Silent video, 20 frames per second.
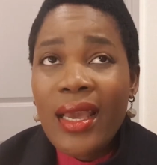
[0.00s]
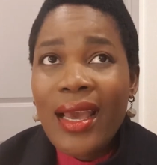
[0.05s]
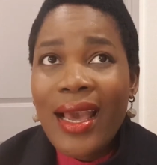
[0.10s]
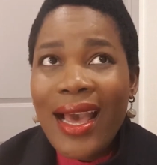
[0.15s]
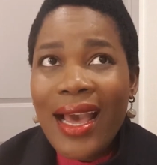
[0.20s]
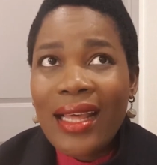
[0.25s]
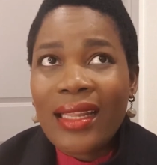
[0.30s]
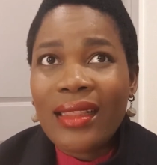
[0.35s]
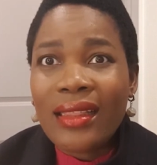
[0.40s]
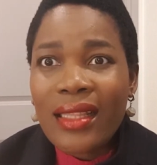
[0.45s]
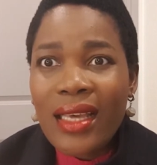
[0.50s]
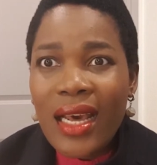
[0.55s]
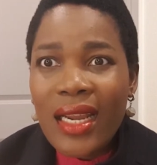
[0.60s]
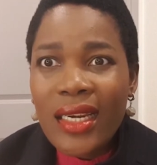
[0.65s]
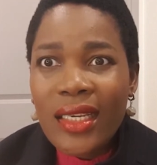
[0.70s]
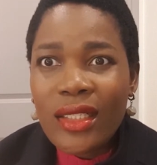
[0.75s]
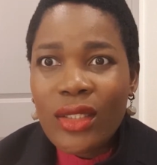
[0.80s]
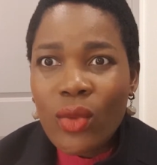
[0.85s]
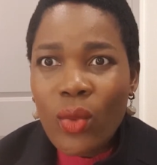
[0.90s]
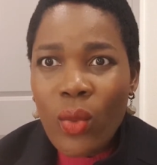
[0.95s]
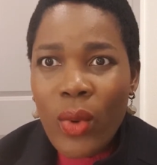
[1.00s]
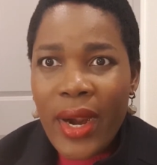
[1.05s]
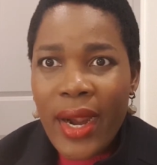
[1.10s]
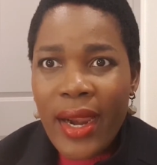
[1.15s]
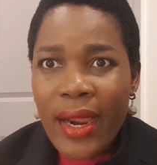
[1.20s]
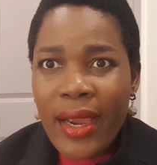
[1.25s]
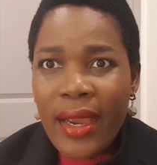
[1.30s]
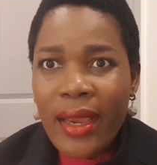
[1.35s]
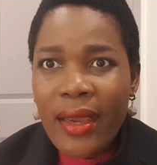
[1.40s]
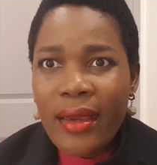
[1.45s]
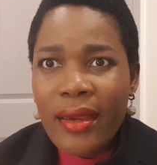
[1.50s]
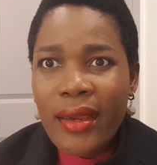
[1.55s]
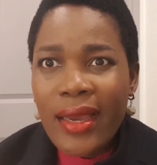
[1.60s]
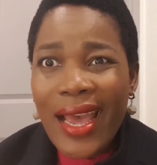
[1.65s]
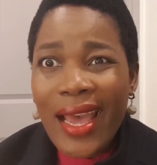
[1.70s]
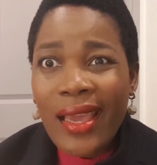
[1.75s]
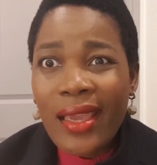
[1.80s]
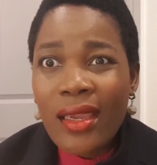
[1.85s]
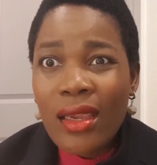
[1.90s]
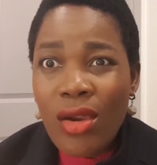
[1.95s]
And that is where
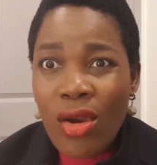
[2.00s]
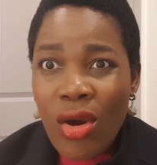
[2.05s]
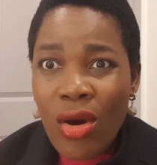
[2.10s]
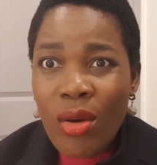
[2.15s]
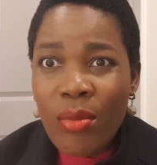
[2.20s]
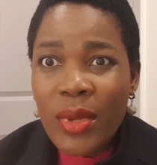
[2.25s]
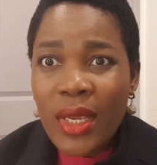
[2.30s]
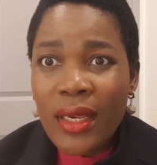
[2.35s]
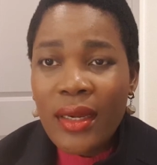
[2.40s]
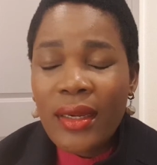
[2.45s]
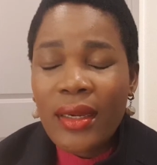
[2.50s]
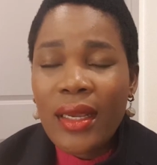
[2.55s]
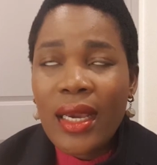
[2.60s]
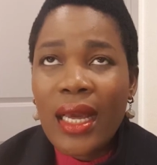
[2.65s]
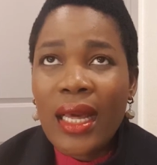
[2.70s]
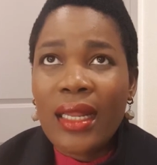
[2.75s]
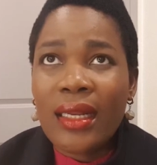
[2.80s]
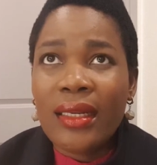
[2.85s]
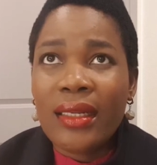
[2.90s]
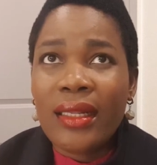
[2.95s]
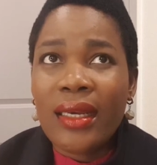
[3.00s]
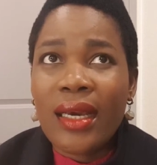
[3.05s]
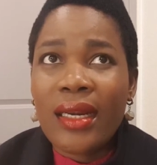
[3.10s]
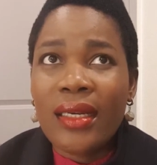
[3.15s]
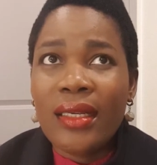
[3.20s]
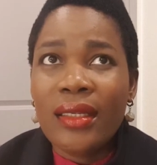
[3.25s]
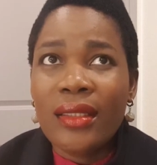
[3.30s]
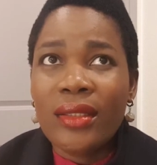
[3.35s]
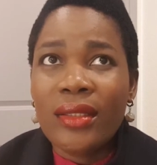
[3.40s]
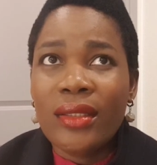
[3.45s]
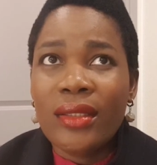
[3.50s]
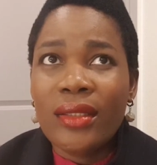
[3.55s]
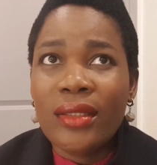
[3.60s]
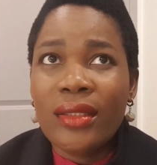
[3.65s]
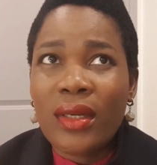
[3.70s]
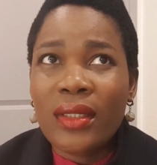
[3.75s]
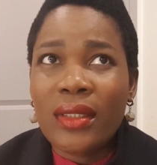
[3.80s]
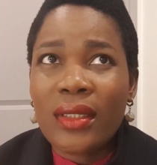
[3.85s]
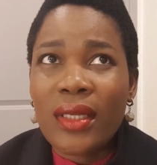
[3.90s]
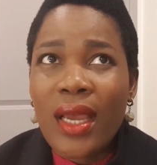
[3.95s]
I come in, and that is
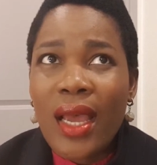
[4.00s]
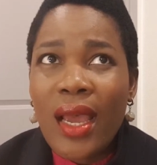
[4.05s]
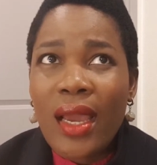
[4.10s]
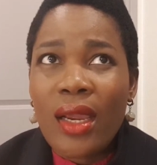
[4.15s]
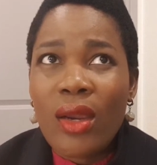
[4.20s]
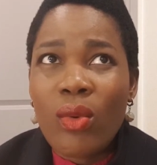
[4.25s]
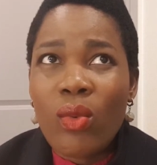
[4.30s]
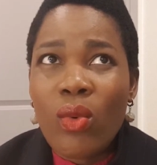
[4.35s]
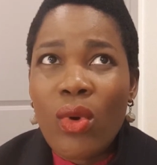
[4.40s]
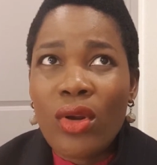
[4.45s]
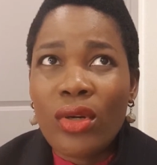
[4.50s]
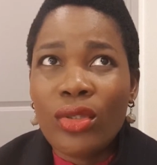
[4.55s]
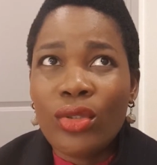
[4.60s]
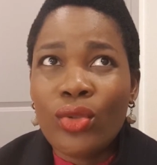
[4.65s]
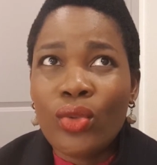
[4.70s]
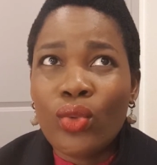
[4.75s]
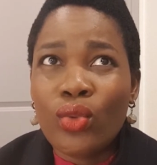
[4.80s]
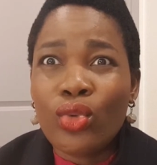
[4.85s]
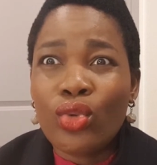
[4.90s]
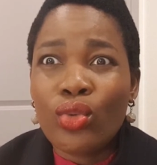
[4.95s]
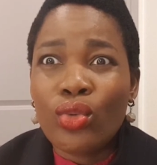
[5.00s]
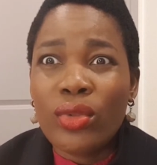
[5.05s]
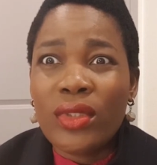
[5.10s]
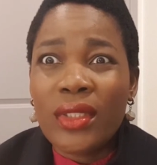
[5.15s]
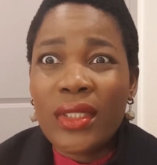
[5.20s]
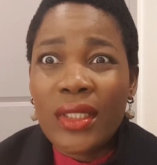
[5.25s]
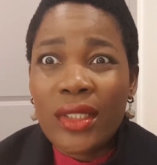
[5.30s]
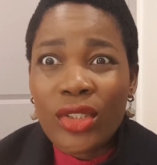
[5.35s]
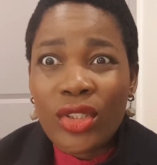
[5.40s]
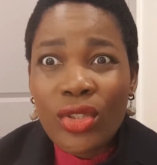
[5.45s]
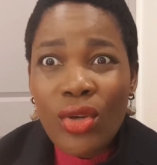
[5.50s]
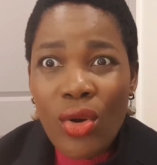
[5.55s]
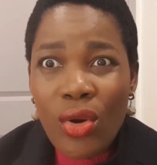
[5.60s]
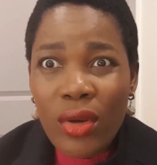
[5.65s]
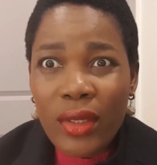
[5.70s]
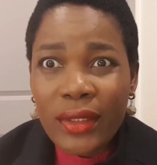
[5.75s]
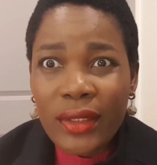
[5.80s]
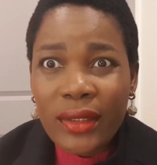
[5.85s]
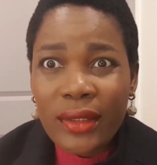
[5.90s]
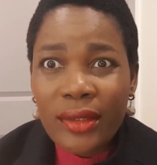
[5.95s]
what I want to
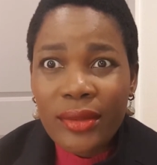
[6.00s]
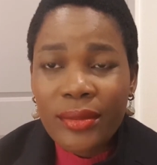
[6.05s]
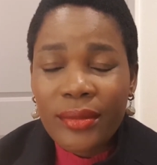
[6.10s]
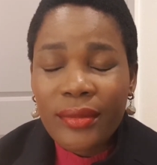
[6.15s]
discuss.